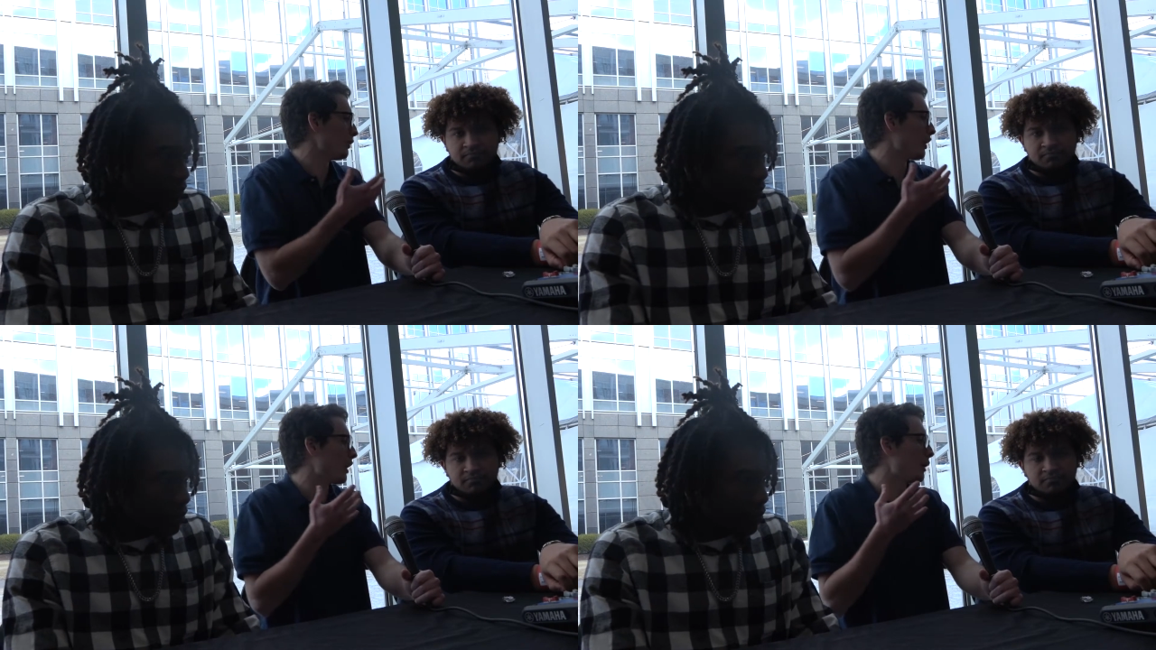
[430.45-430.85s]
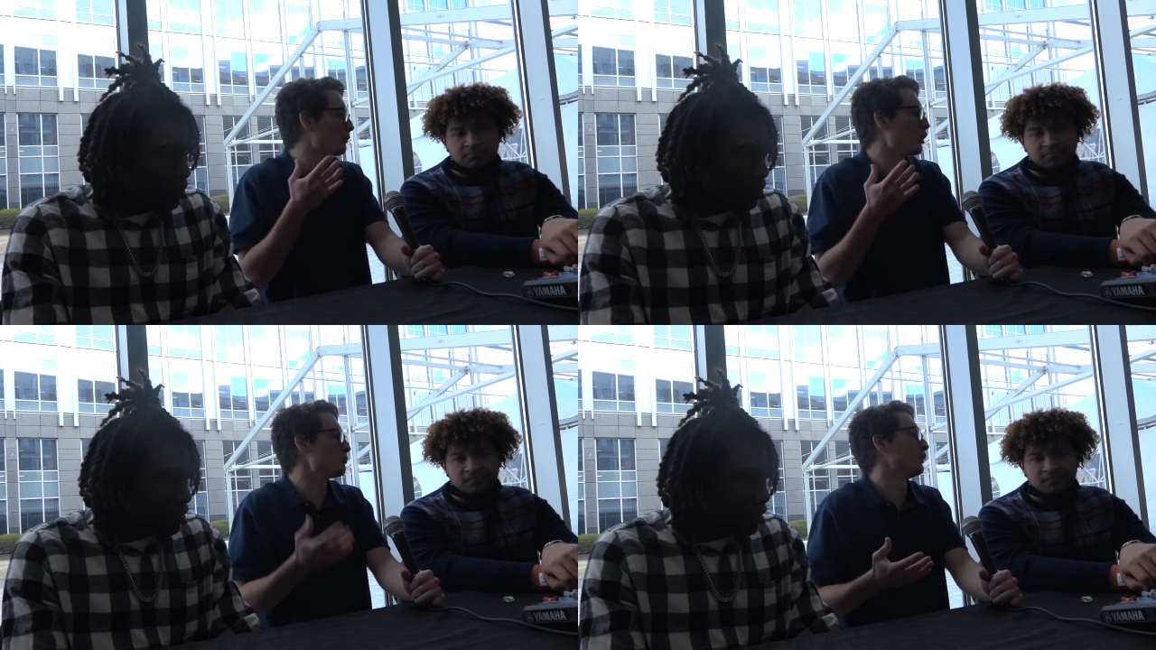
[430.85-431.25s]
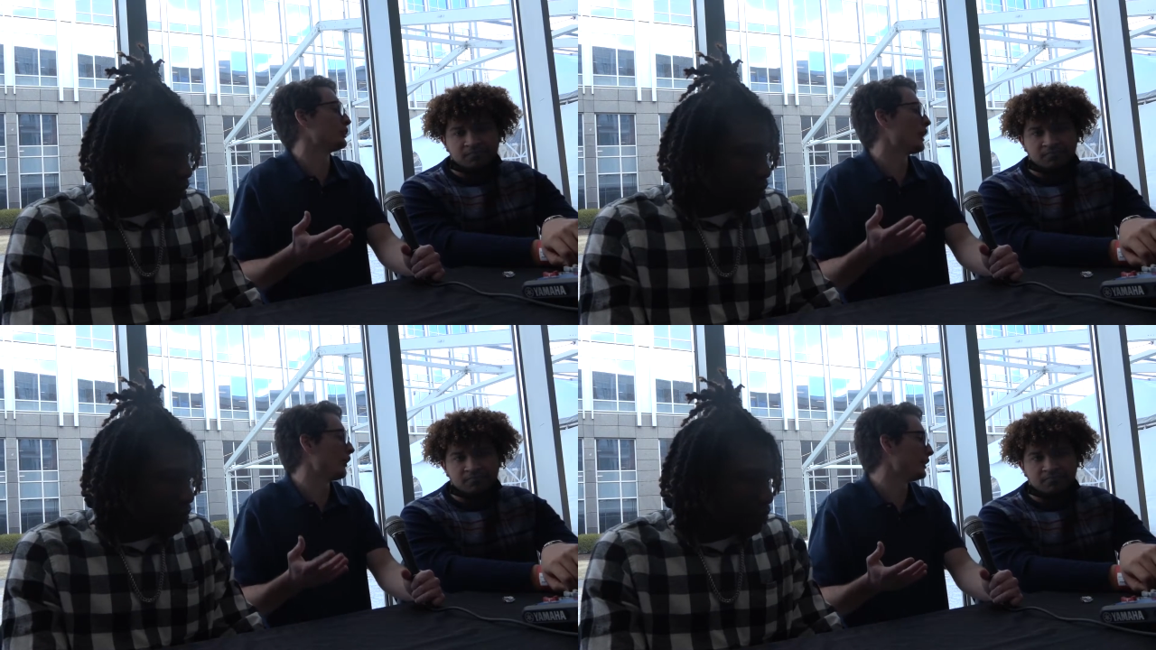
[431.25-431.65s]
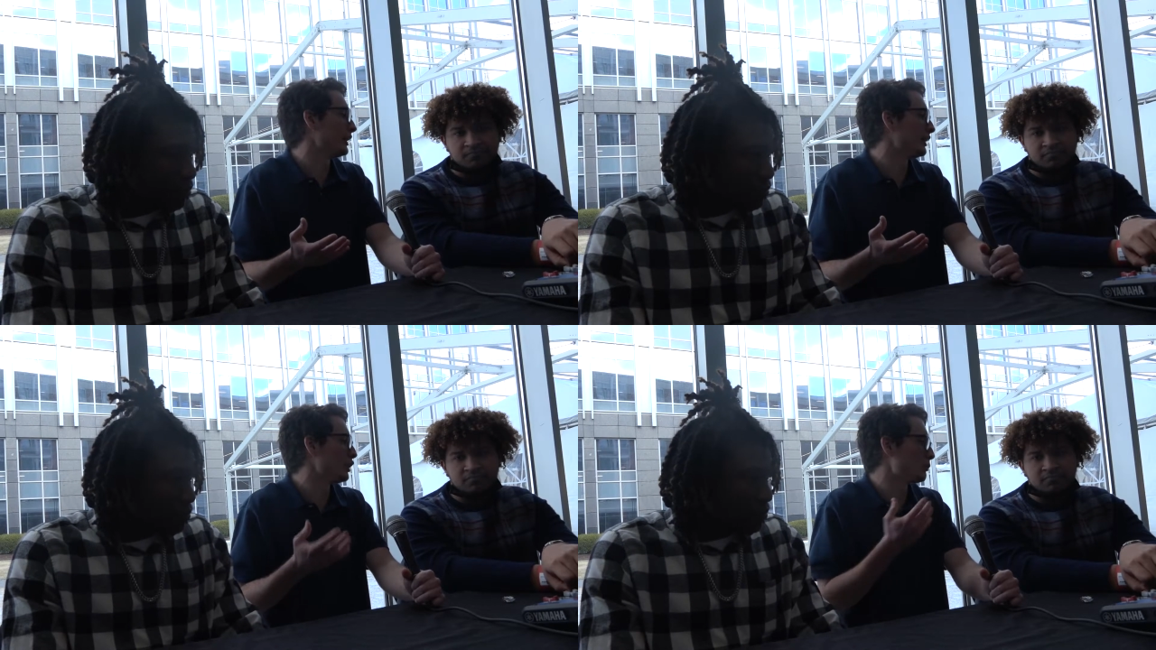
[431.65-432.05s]
Speaker 1: but I would almost
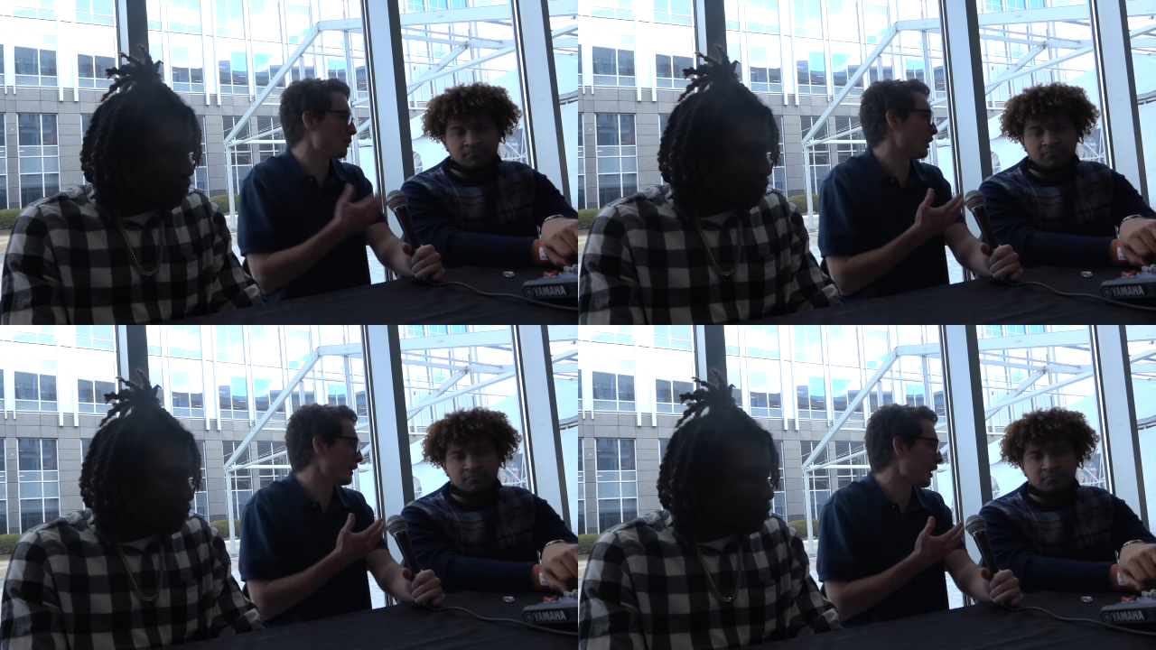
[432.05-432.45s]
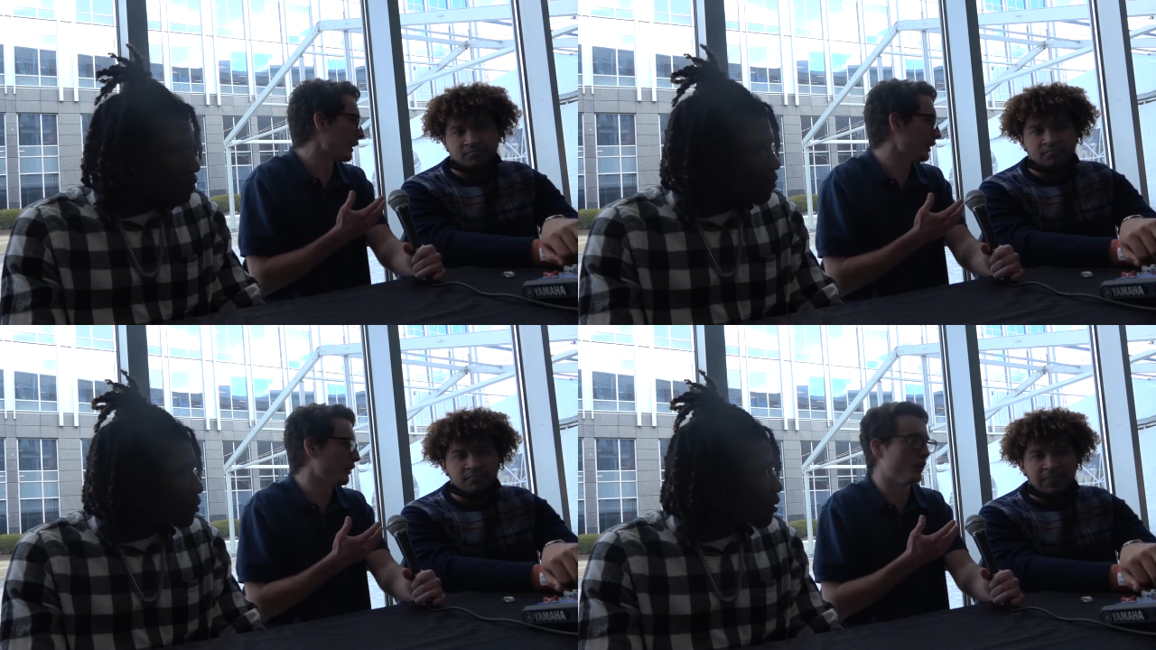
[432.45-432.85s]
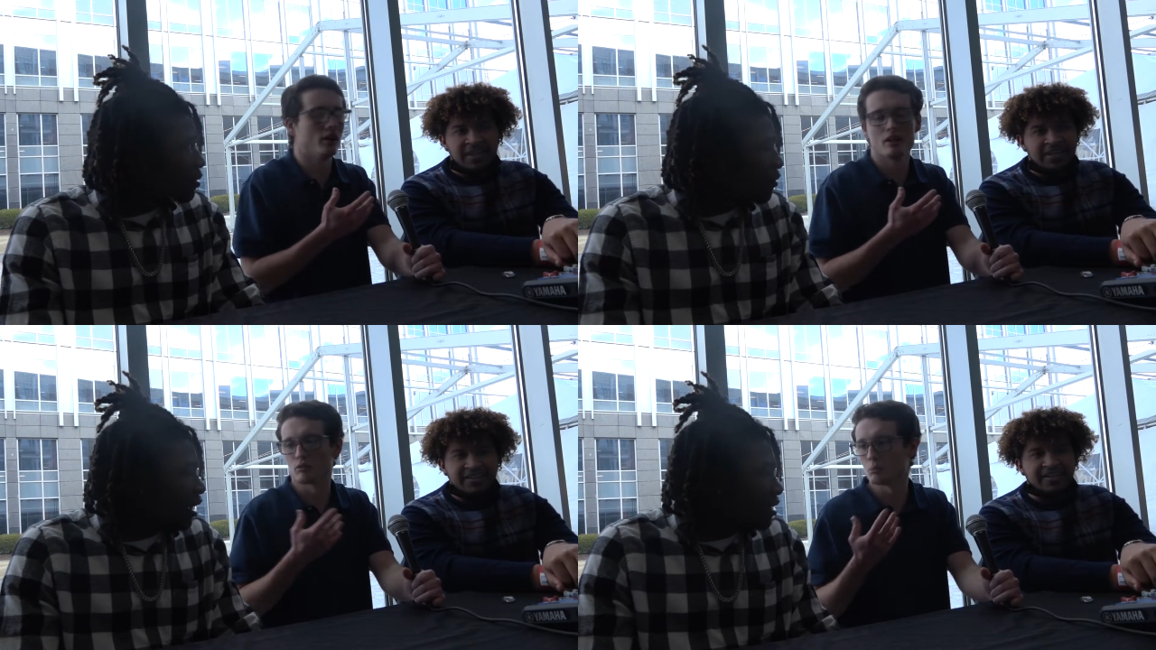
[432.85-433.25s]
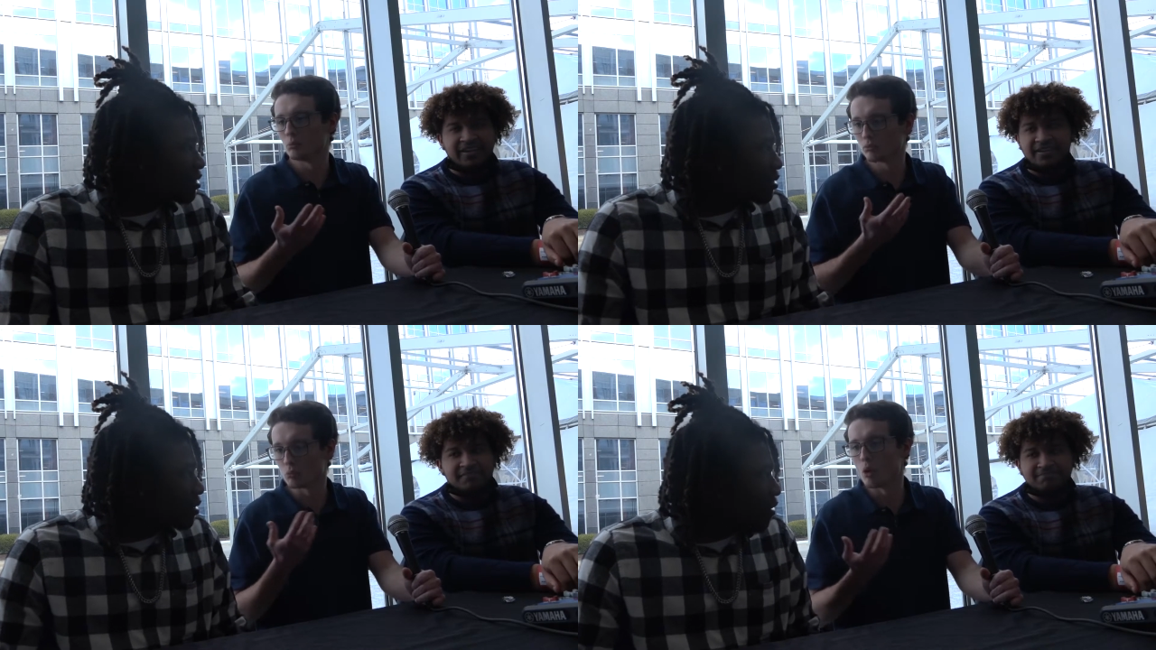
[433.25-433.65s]
guarantee that you're probably not either from,
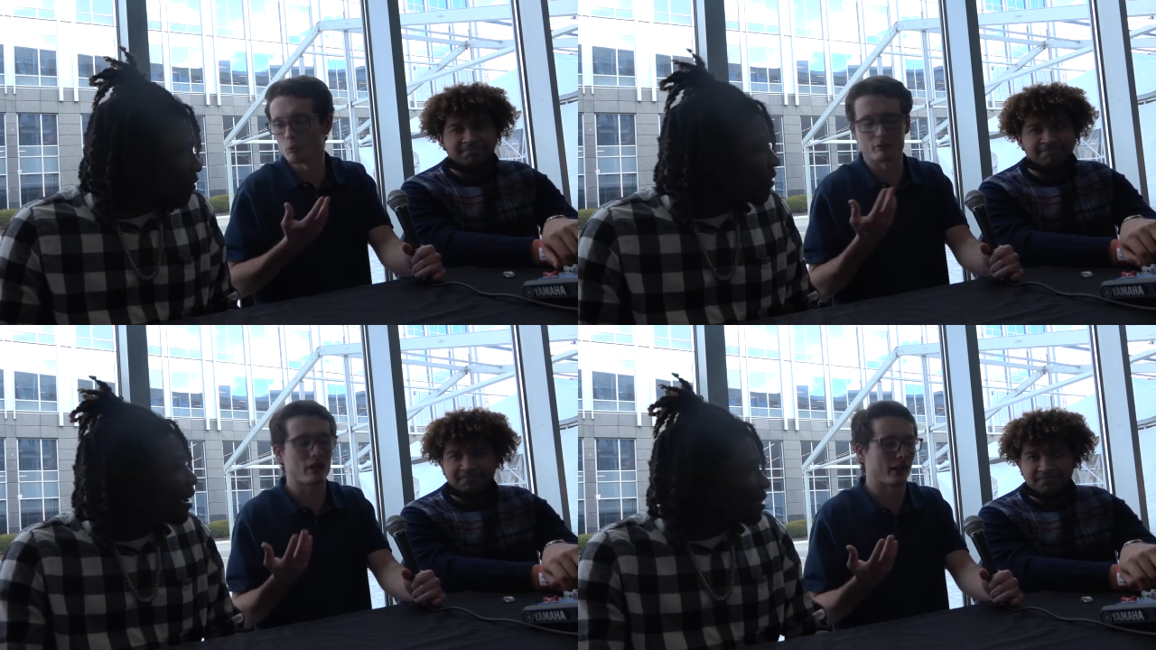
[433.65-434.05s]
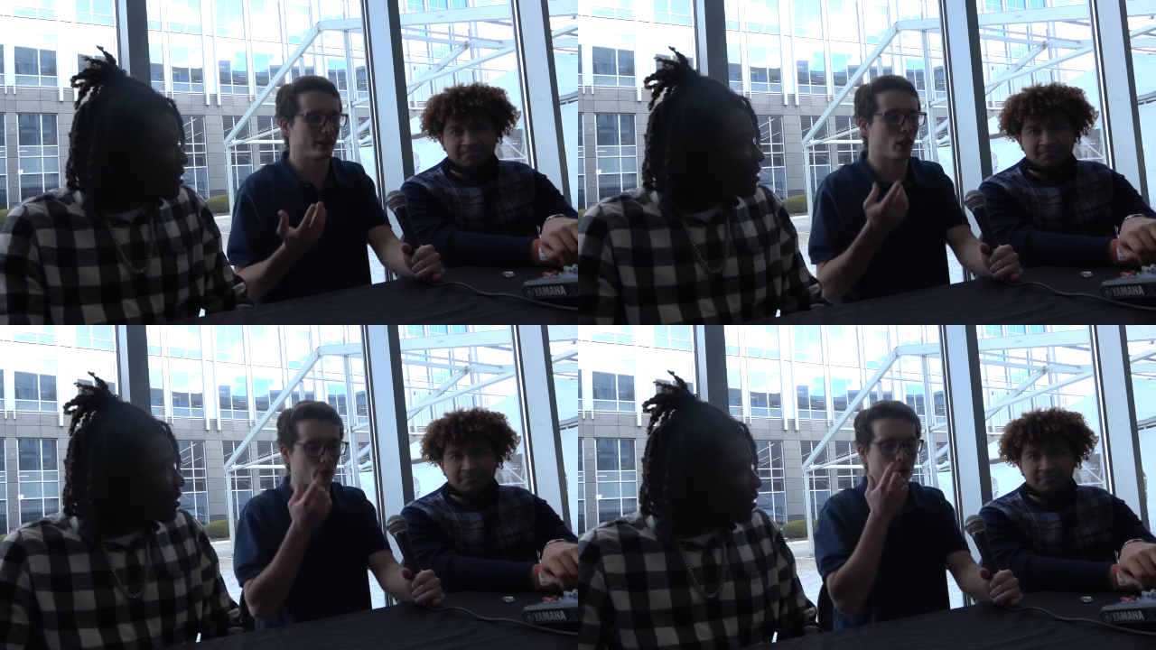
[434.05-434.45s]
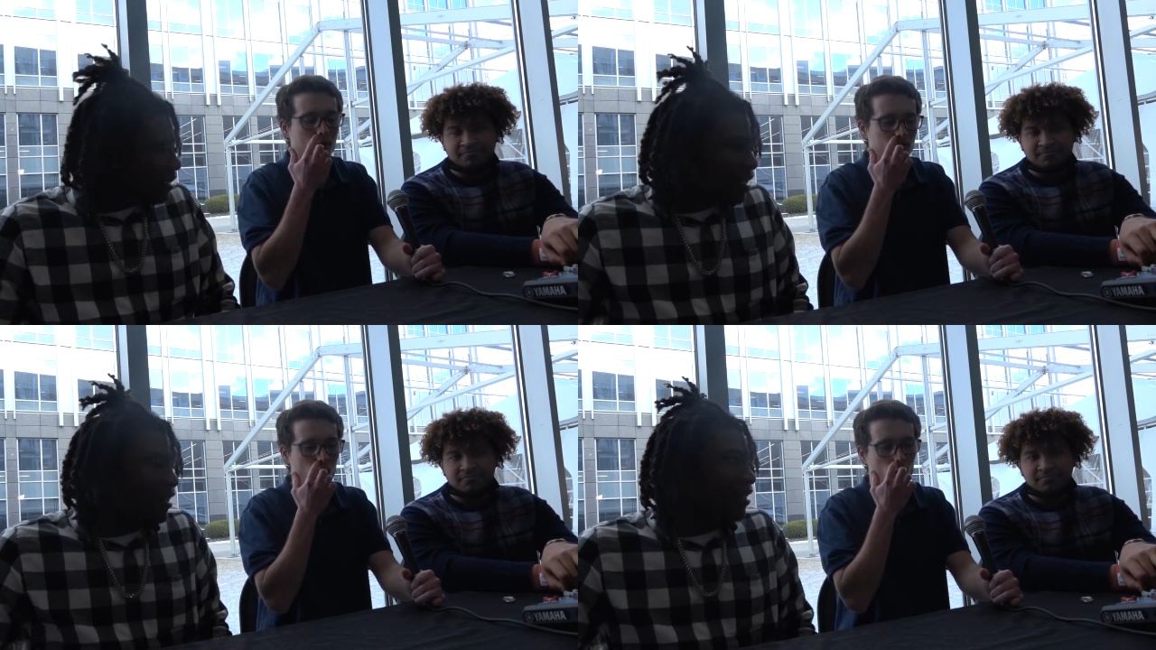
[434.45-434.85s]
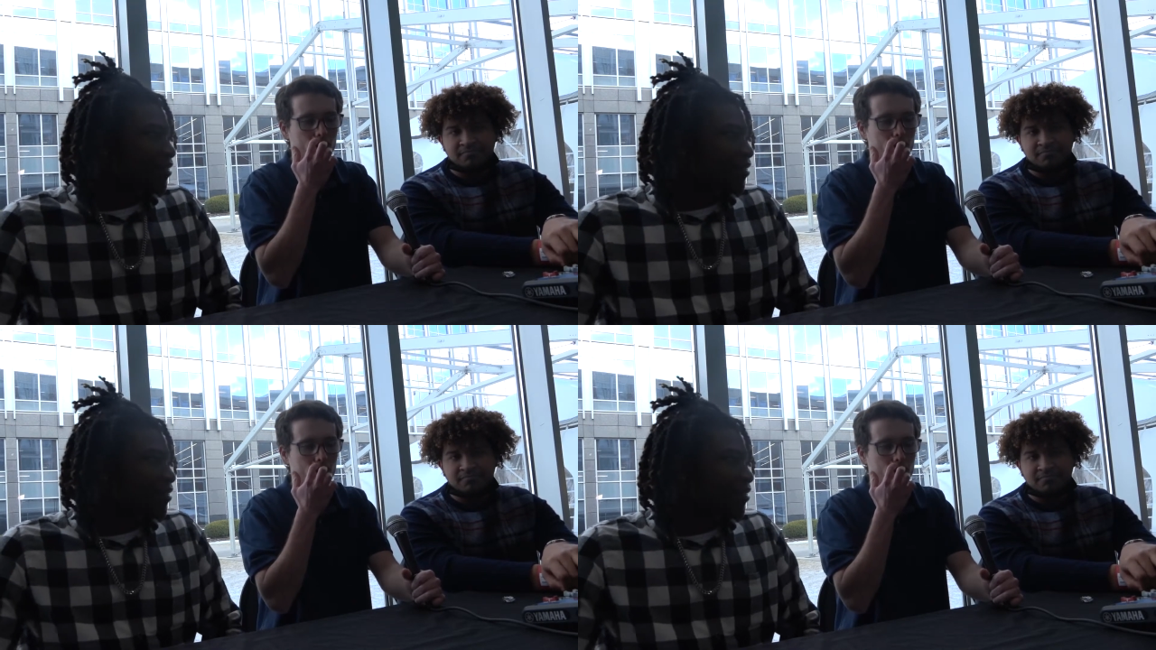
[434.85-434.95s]
from what we've kind of talked about before.